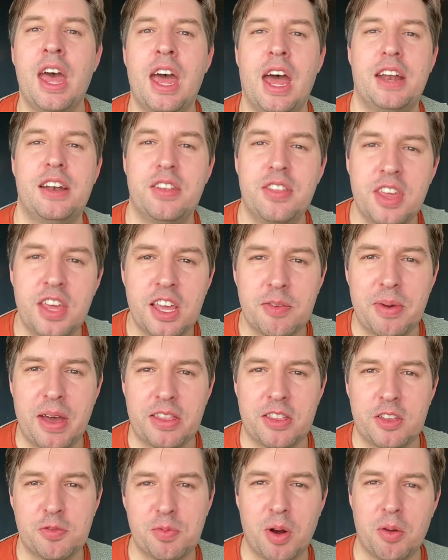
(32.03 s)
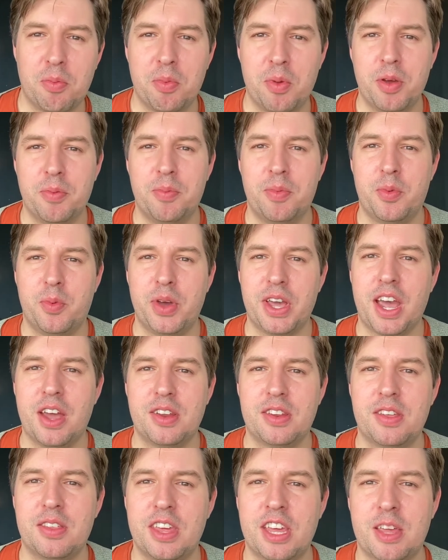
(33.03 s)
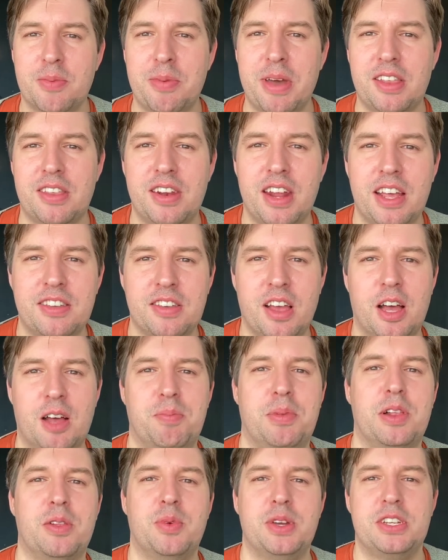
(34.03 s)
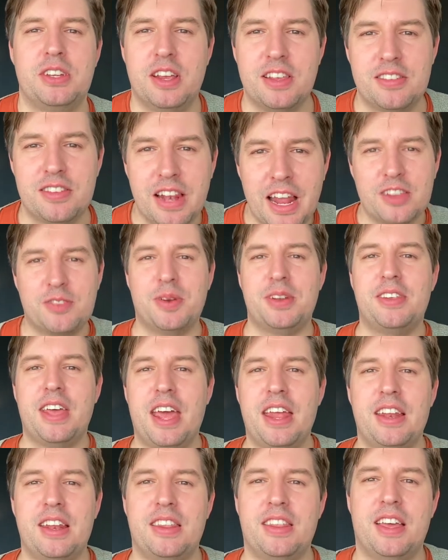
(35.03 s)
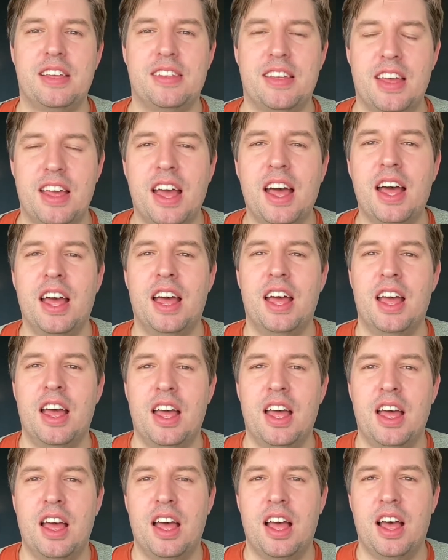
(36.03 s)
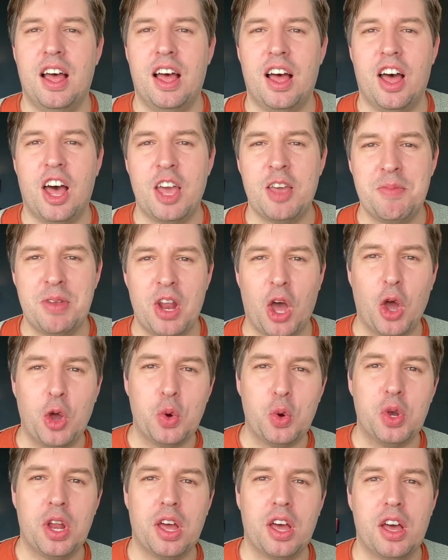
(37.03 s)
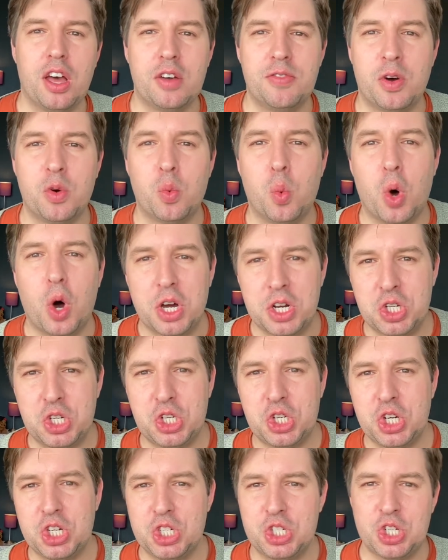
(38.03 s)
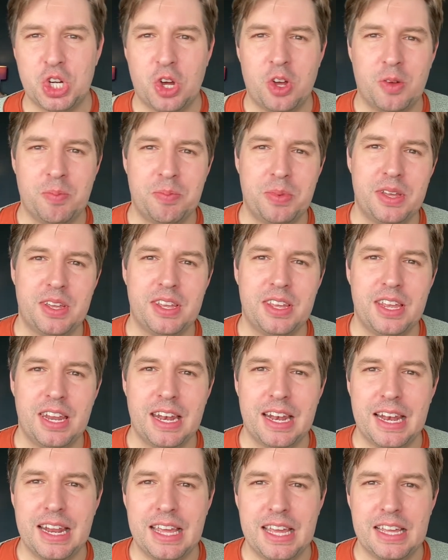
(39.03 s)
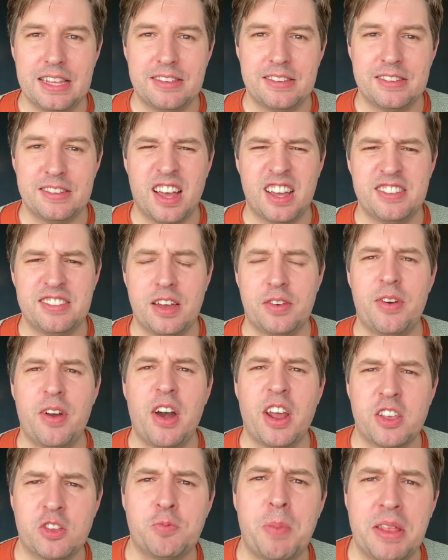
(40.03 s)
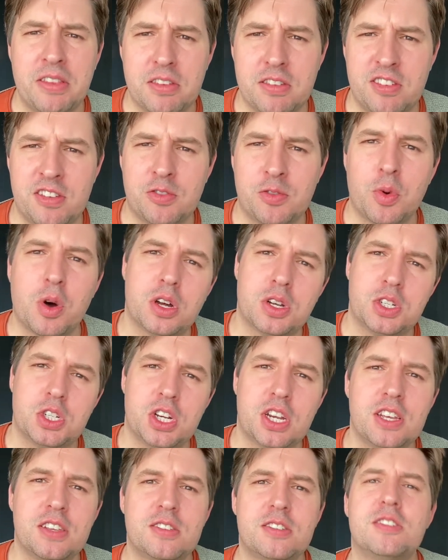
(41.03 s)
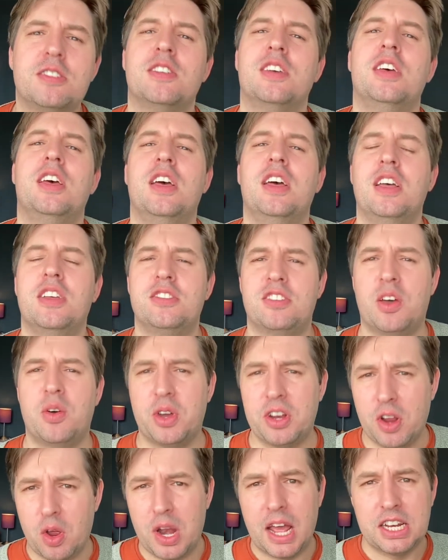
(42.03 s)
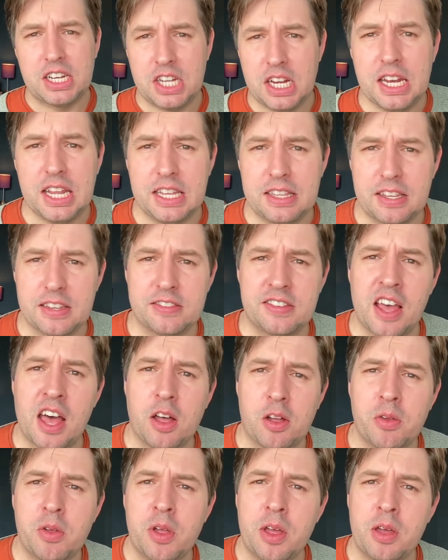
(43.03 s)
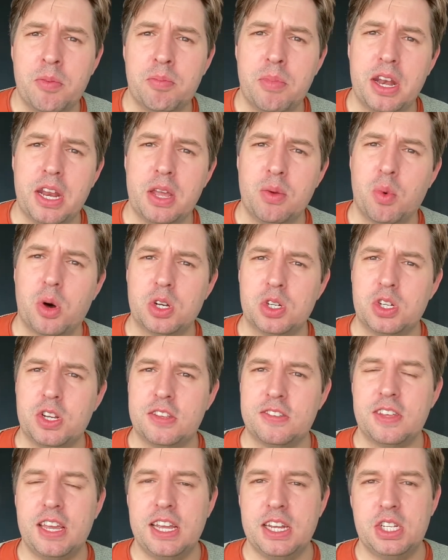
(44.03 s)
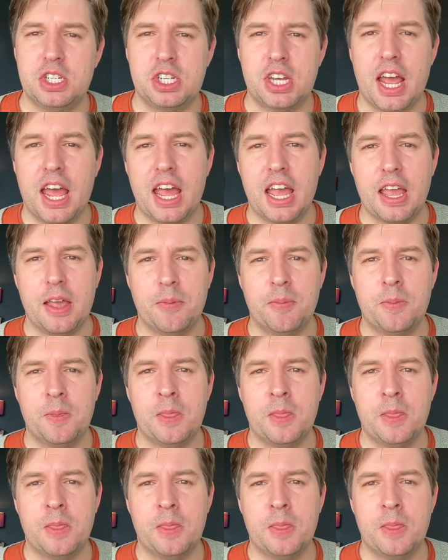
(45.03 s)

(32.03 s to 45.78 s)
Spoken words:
And to think about this problem, we're going to think about an example, which is, let's pretend that I'm an owner of a watch shop in Leeds. I sell very expensive watches, so I don't actually need to sell many watches each day.